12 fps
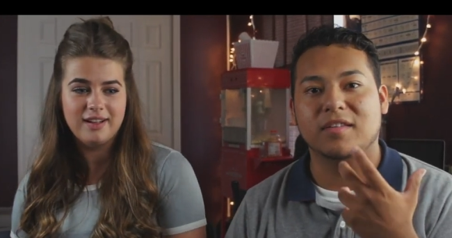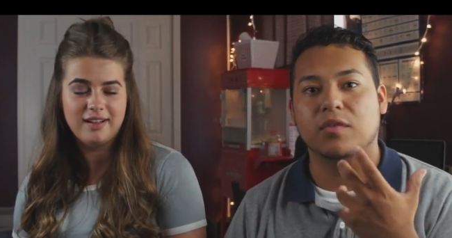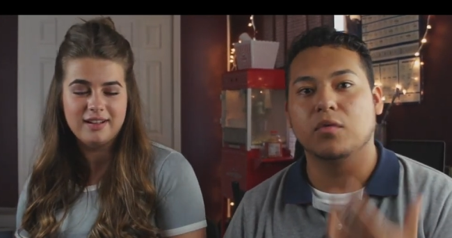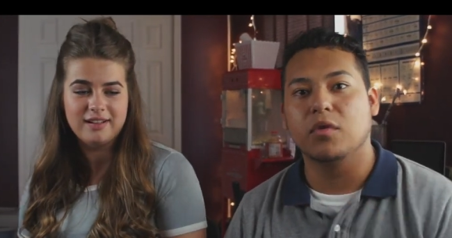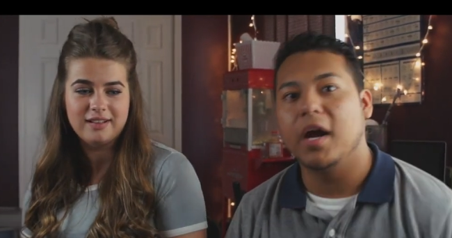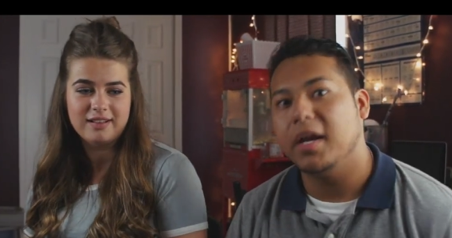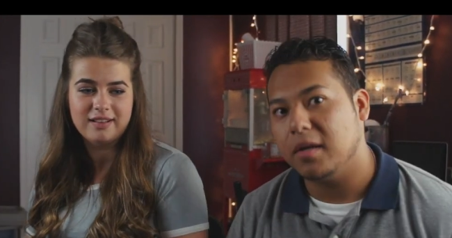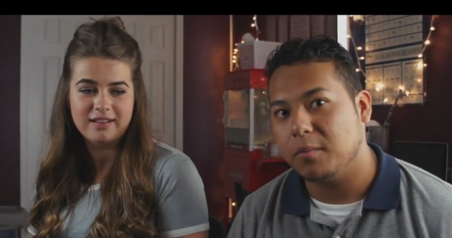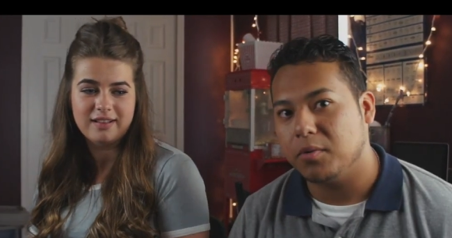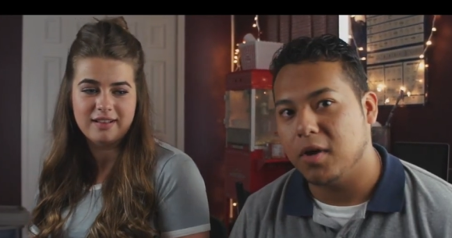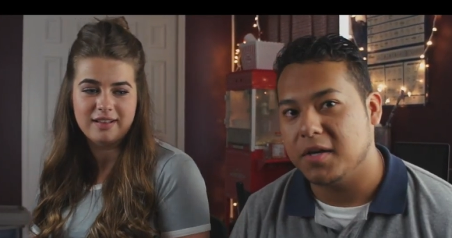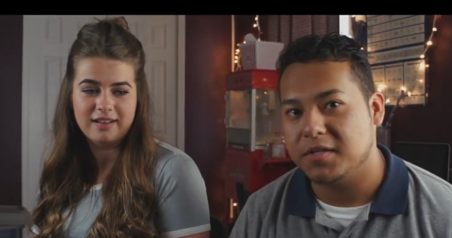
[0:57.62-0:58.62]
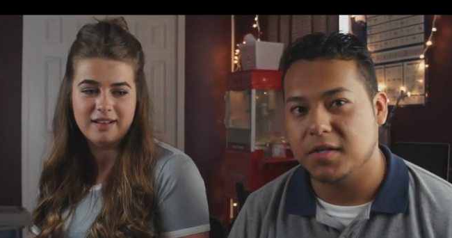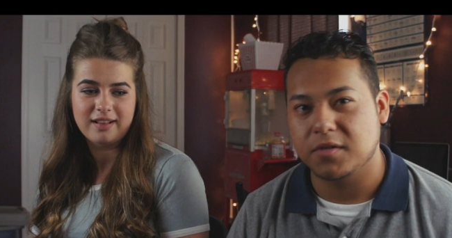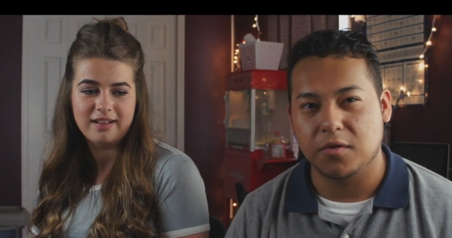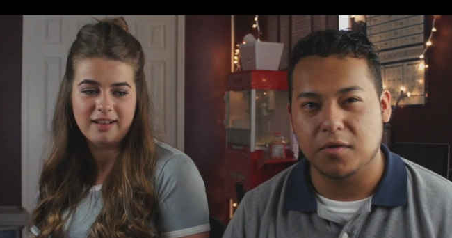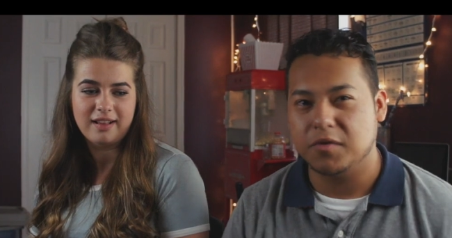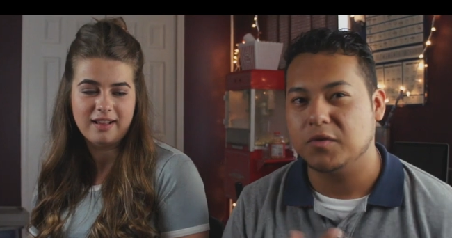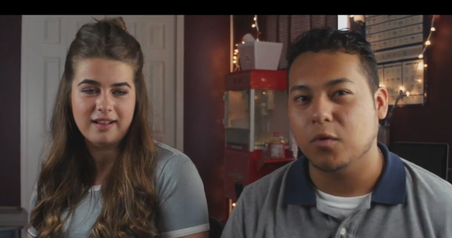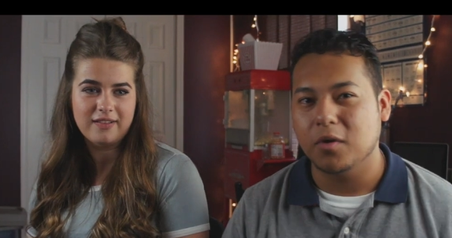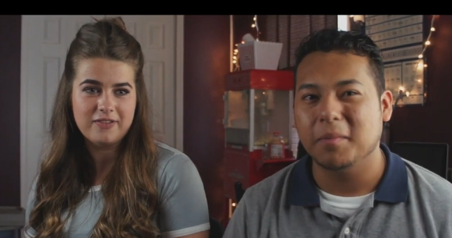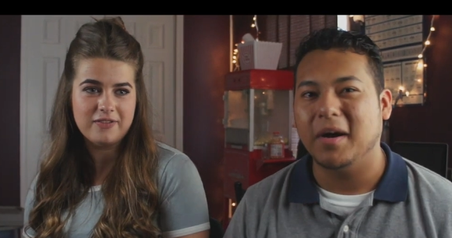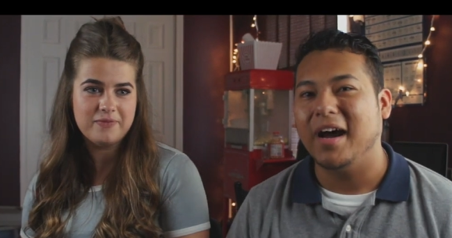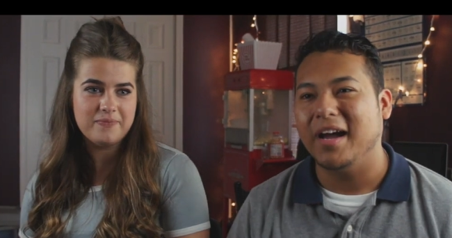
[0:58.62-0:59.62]
Speaker 1: the writing process or the
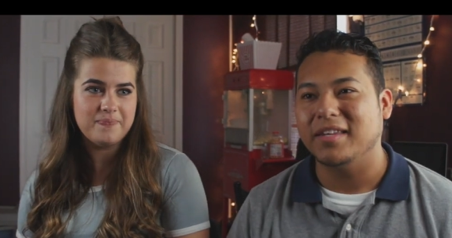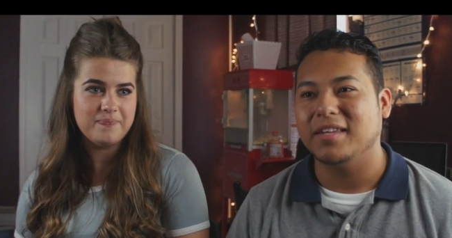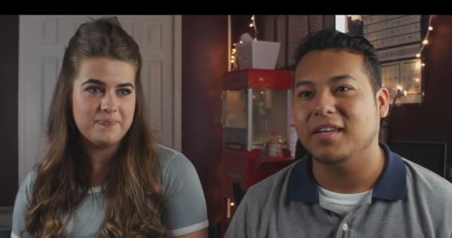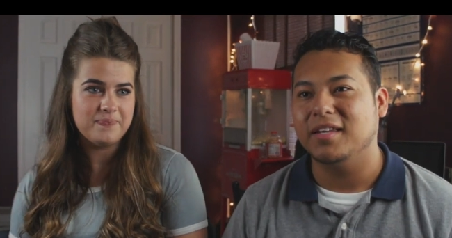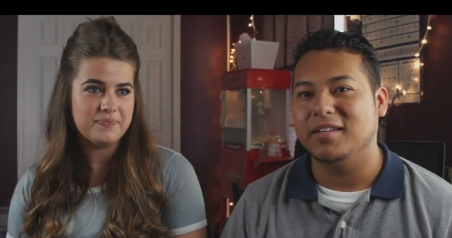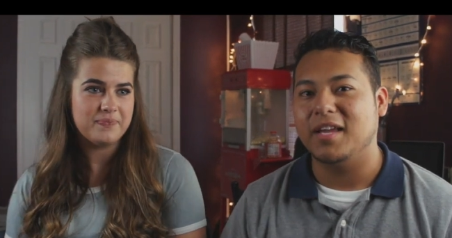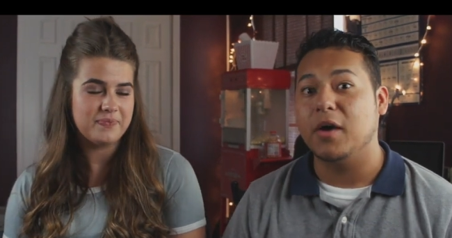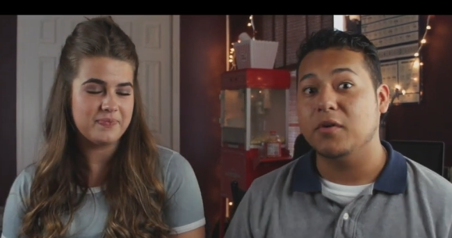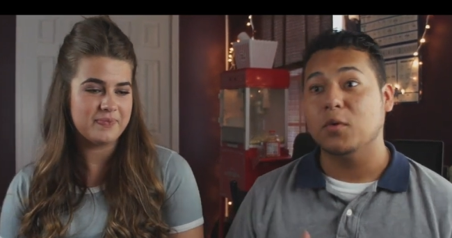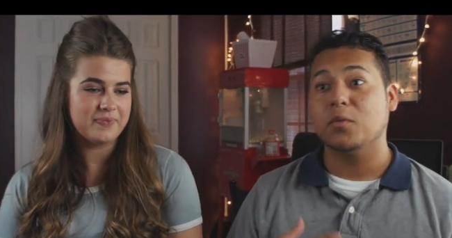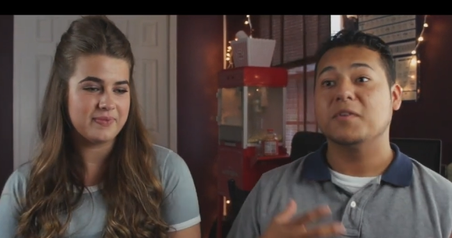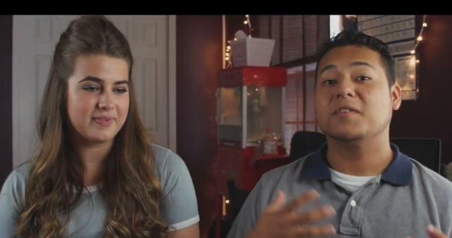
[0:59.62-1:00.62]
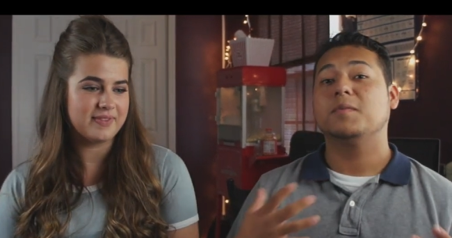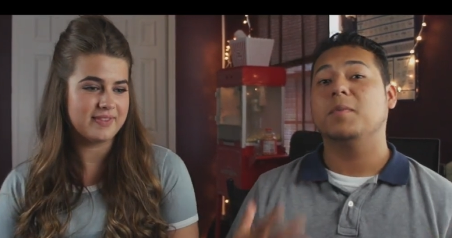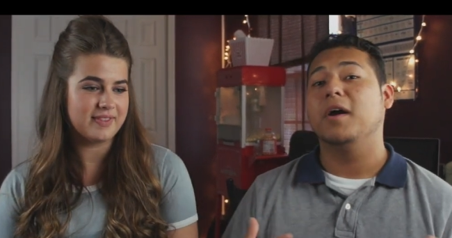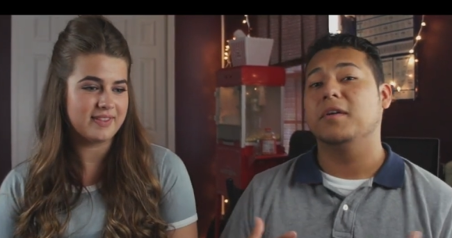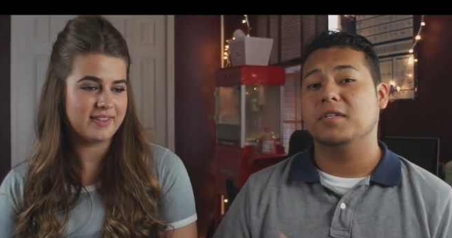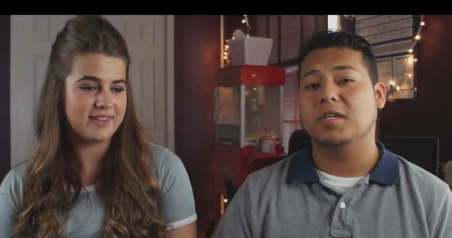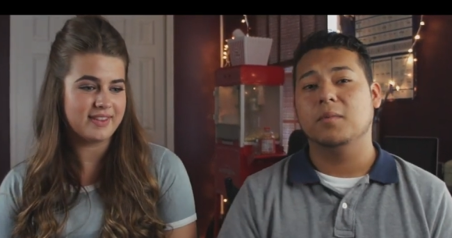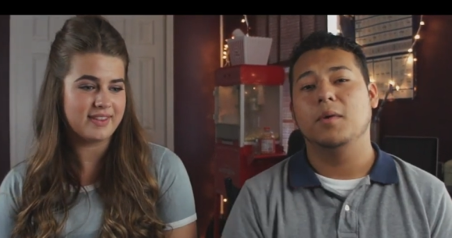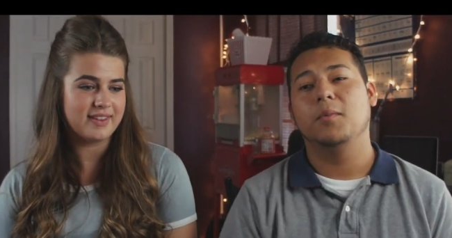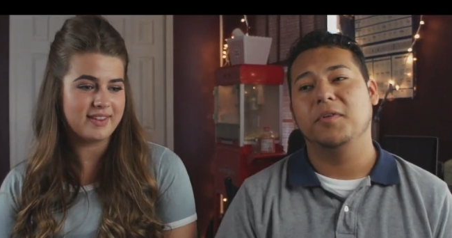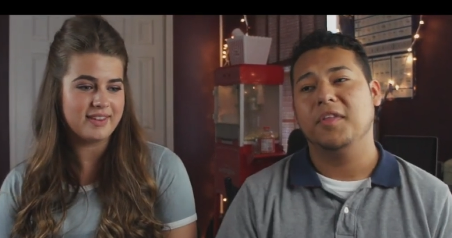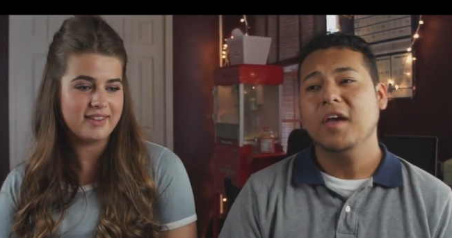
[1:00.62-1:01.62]
story behind it and how you were inspired to come
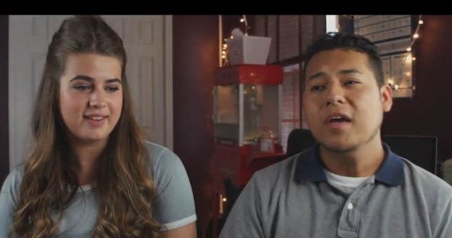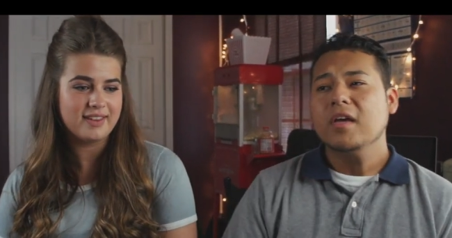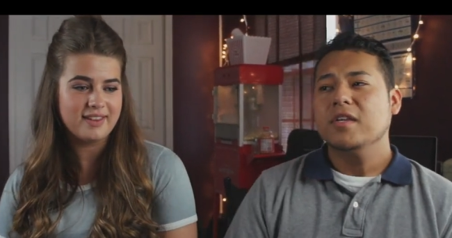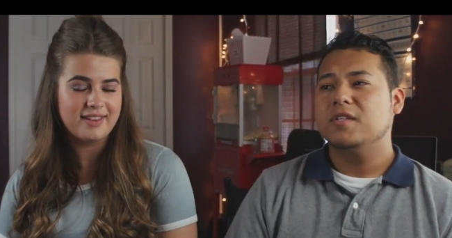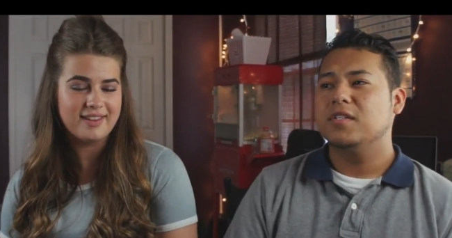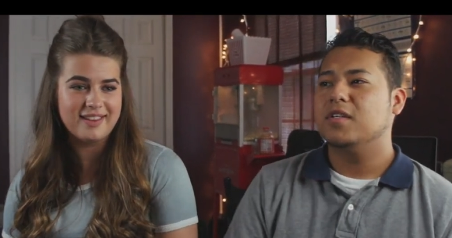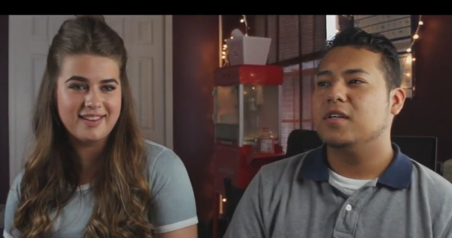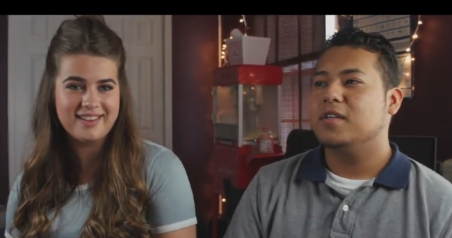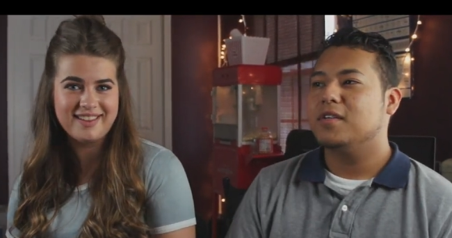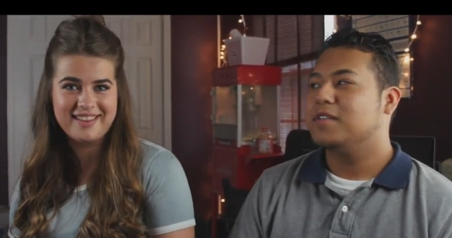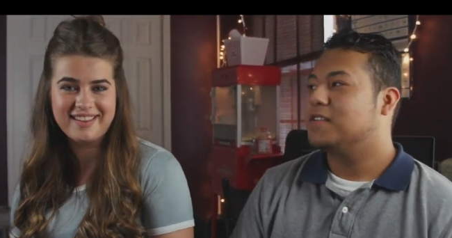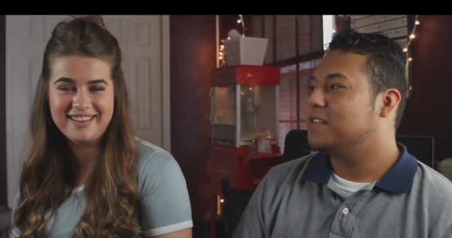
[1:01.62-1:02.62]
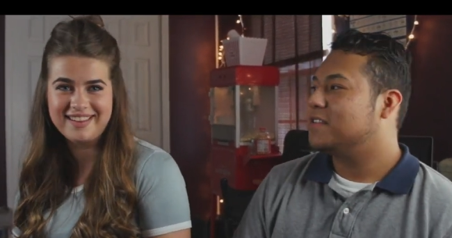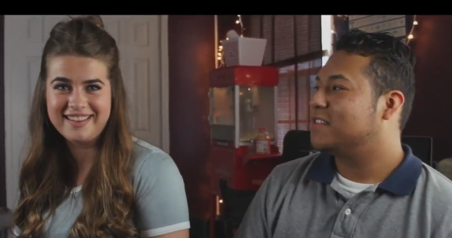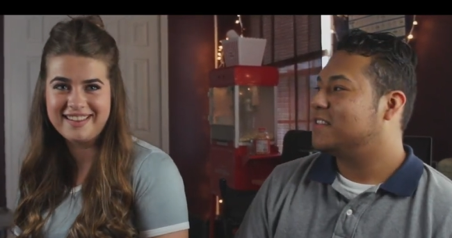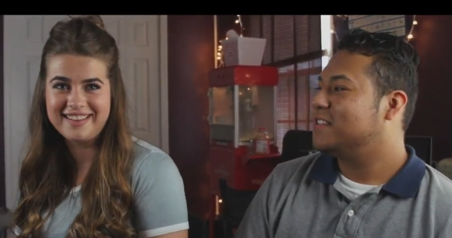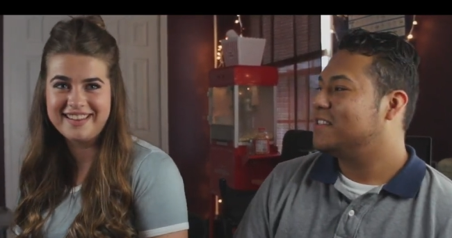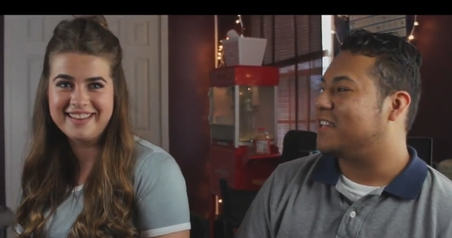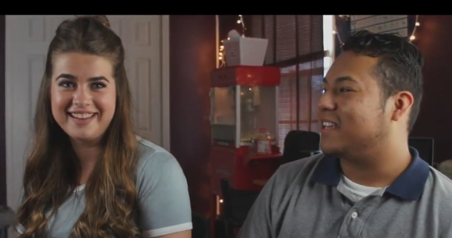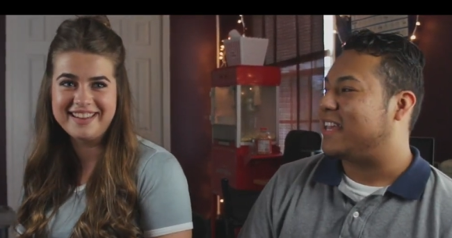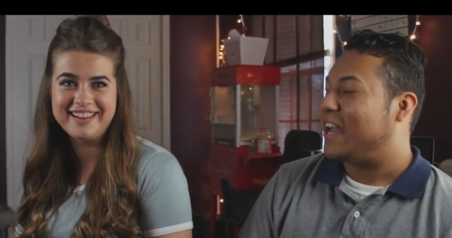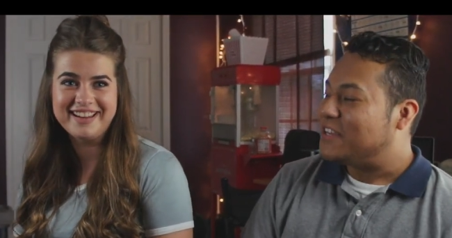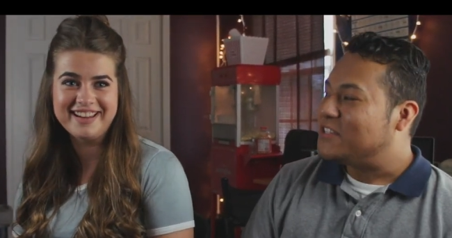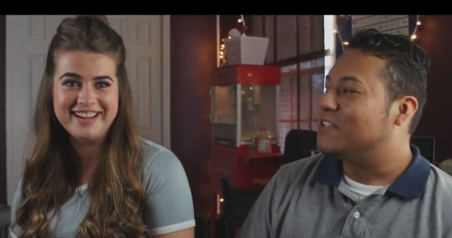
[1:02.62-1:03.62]
up with such a
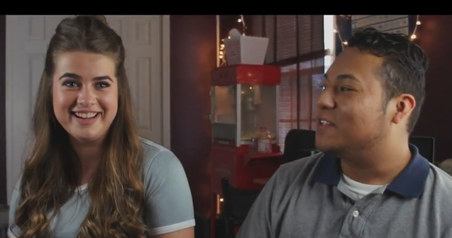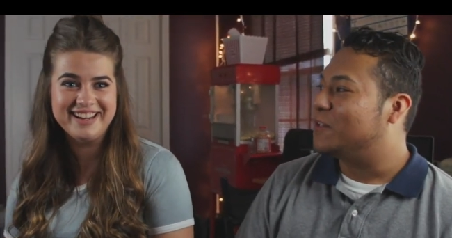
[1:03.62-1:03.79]
catchy